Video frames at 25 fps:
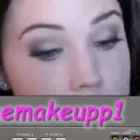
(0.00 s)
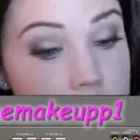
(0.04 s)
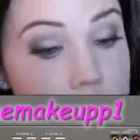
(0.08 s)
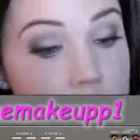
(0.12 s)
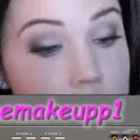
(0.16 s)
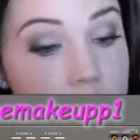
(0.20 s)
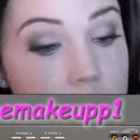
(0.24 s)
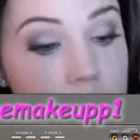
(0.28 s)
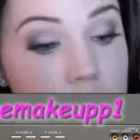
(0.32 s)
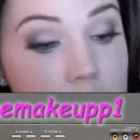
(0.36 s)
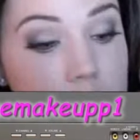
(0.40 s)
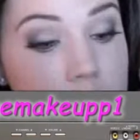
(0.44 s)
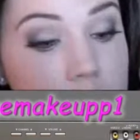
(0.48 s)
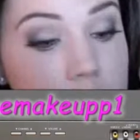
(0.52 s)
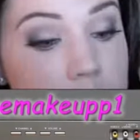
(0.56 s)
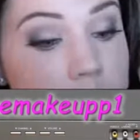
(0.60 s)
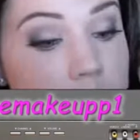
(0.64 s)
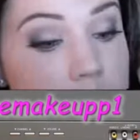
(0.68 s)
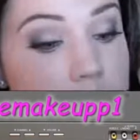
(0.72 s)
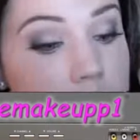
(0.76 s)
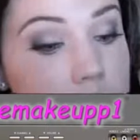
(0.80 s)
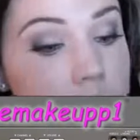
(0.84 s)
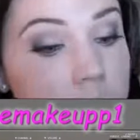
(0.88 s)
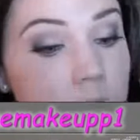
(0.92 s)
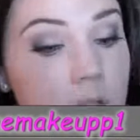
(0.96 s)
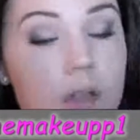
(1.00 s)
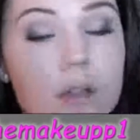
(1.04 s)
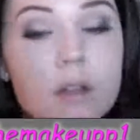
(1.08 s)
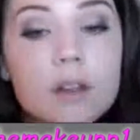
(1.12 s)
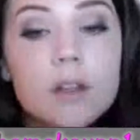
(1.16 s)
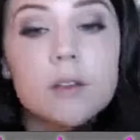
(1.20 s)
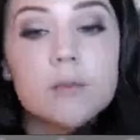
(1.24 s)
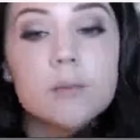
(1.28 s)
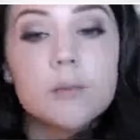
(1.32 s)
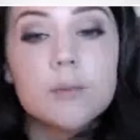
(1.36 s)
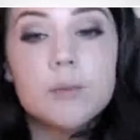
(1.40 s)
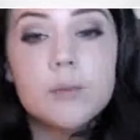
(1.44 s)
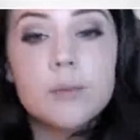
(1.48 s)
Oops.
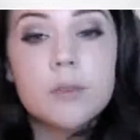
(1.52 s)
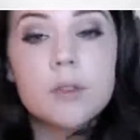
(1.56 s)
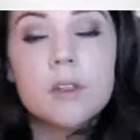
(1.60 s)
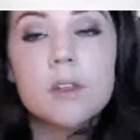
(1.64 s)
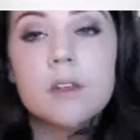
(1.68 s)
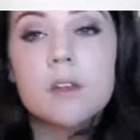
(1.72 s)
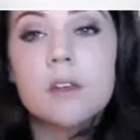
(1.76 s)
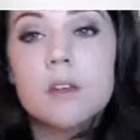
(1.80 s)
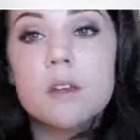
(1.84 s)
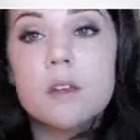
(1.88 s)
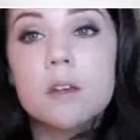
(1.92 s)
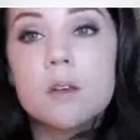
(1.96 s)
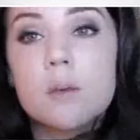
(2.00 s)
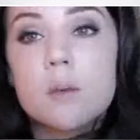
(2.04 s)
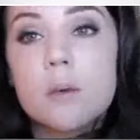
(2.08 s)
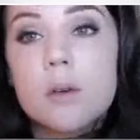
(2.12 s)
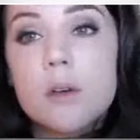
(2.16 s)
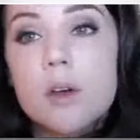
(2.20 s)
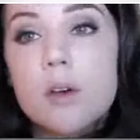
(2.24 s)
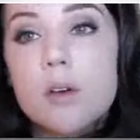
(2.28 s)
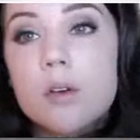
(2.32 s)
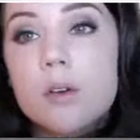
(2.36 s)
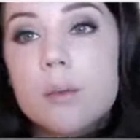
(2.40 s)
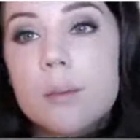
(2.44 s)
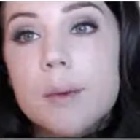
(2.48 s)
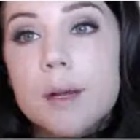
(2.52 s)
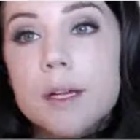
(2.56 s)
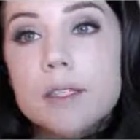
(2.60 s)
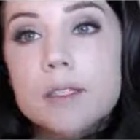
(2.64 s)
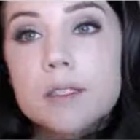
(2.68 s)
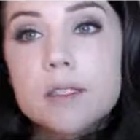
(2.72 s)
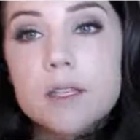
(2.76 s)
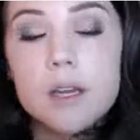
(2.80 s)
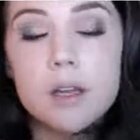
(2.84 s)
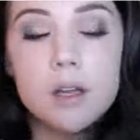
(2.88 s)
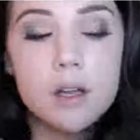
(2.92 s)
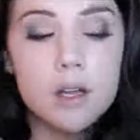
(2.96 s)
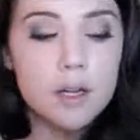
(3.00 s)
One coat of
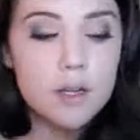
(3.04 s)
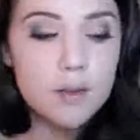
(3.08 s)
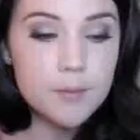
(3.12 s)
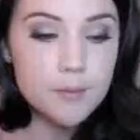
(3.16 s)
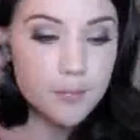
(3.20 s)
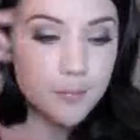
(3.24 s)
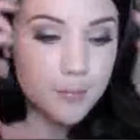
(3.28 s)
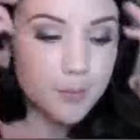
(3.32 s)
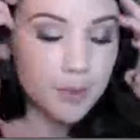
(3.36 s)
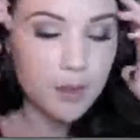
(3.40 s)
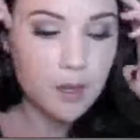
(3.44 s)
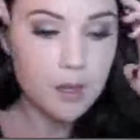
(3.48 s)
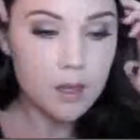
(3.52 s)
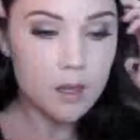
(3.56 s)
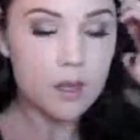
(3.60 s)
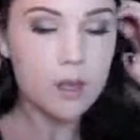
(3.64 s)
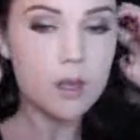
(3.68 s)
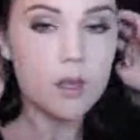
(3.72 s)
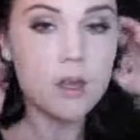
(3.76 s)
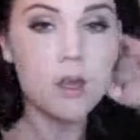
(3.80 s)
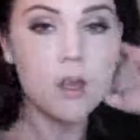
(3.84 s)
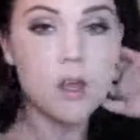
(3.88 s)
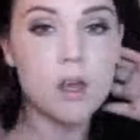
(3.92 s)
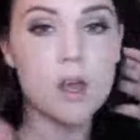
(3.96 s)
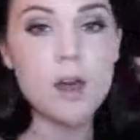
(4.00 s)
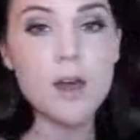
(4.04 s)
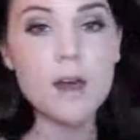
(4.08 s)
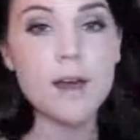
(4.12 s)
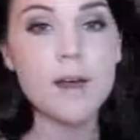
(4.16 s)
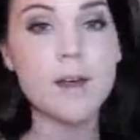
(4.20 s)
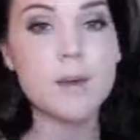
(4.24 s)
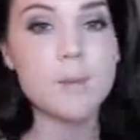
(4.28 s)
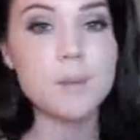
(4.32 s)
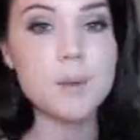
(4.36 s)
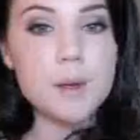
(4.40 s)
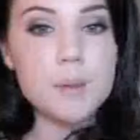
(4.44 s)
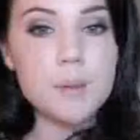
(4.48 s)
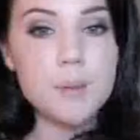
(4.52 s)
mascara.
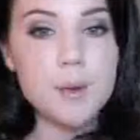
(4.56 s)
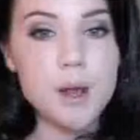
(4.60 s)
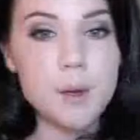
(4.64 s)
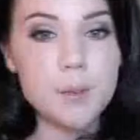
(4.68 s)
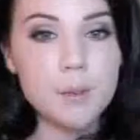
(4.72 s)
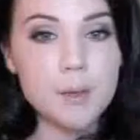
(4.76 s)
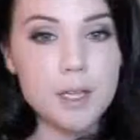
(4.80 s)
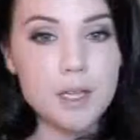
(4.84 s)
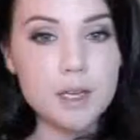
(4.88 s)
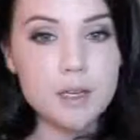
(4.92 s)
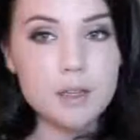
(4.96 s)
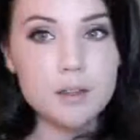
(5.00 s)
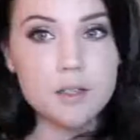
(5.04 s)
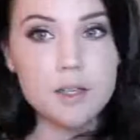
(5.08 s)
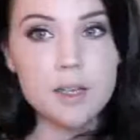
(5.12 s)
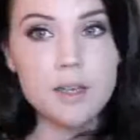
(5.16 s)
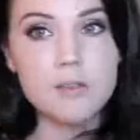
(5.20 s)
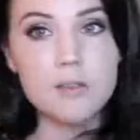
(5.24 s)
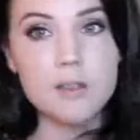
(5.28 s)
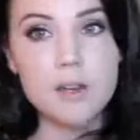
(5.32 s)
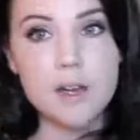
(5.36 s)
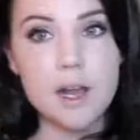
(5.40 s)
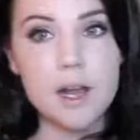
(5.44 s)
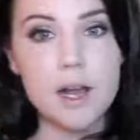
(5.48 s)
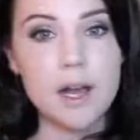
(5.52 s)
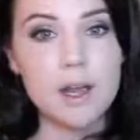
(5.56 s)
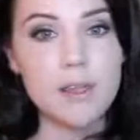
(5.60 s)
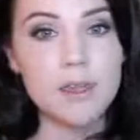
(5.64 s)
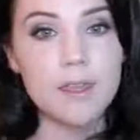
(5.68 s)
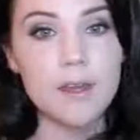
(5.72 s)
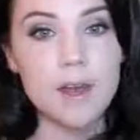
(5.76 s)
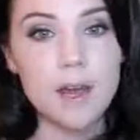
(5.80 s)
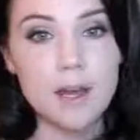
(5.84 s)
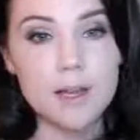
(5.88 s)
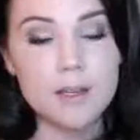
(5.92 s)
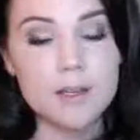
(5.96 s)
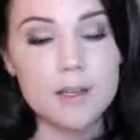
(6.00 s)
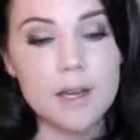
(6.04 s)
And I'm probably going to leave it at
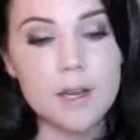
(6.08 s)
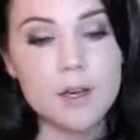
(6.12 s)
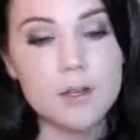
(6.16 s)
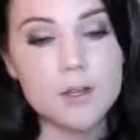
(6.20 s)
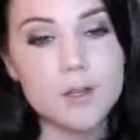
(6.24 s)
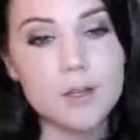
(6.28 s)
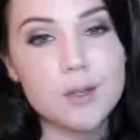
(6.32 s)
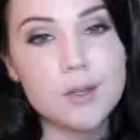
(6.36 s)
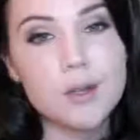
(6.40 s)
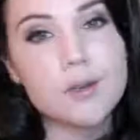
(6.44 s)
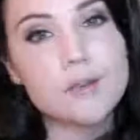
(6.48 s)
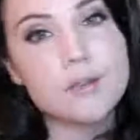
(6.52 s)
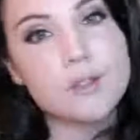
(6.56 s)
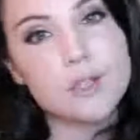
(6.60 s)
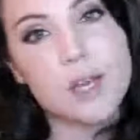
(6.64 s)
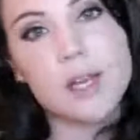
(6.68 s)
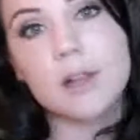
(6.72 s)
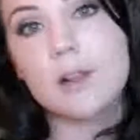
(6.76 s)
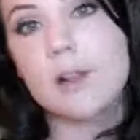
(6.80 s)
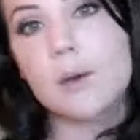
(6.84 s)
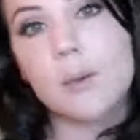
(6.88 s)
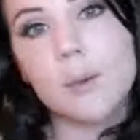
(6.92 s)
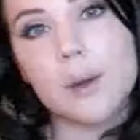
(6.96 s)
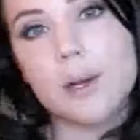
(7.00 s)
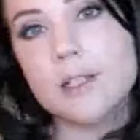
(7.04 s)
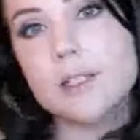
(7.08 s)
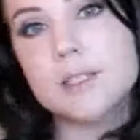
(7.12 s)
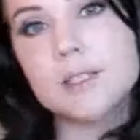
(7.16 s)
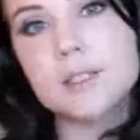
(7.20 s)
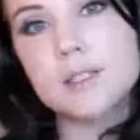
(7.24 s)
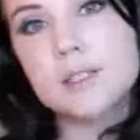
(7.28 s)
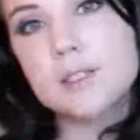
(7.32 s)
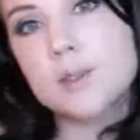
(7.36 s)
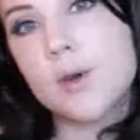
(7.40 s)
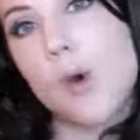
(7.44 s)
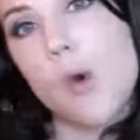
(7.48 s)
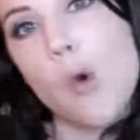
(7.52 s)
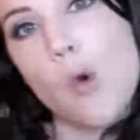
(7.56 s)
that. Now, you know JLo wears
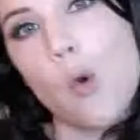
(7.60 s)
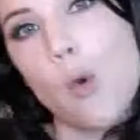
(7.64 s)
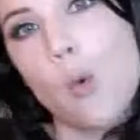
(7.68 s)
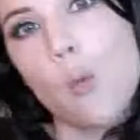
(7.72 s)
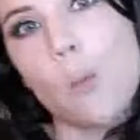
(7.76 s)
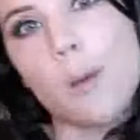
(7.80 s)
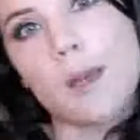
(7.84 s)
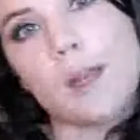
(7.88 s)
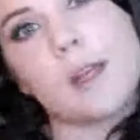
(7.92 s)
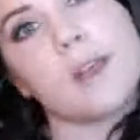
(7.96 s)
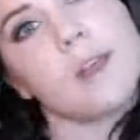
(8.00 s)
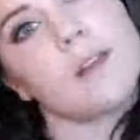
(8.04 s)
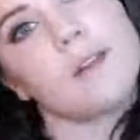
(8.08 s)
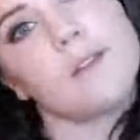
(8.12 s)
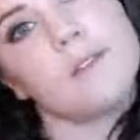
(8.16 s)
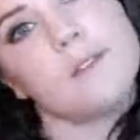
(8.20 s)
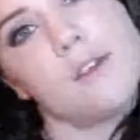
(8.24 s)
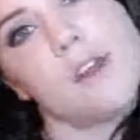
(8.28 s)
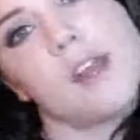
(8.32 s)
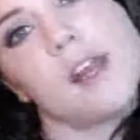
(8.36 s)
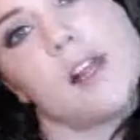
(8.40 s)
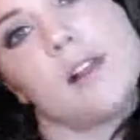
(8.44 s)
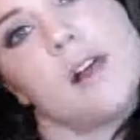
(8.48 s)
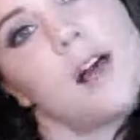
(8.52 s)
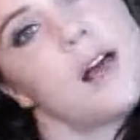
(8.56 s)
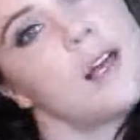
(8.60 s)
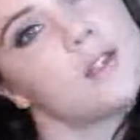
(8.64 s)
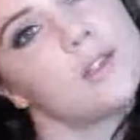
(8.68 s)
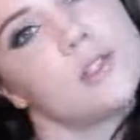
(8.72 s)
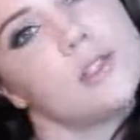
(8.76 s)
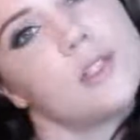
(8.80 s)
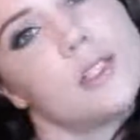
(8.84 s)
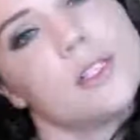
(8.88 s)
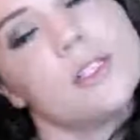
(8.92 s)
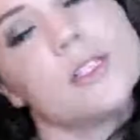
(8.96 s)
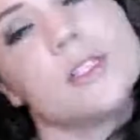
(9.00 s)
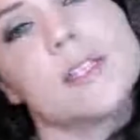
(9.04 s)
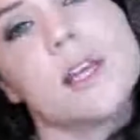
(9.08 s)
so many fake
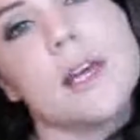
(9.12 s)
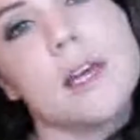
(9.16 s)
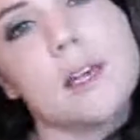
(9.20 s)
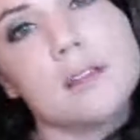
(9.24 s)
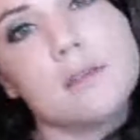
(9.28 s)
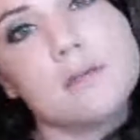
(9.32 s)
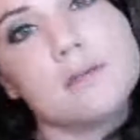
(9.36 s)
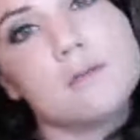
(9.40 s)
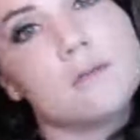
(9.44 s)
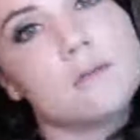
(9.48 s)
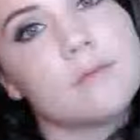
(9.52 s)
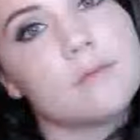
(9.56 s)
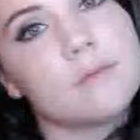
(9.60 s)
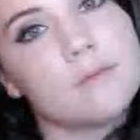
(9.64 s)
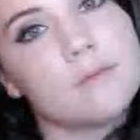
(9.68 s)
lashes. Like,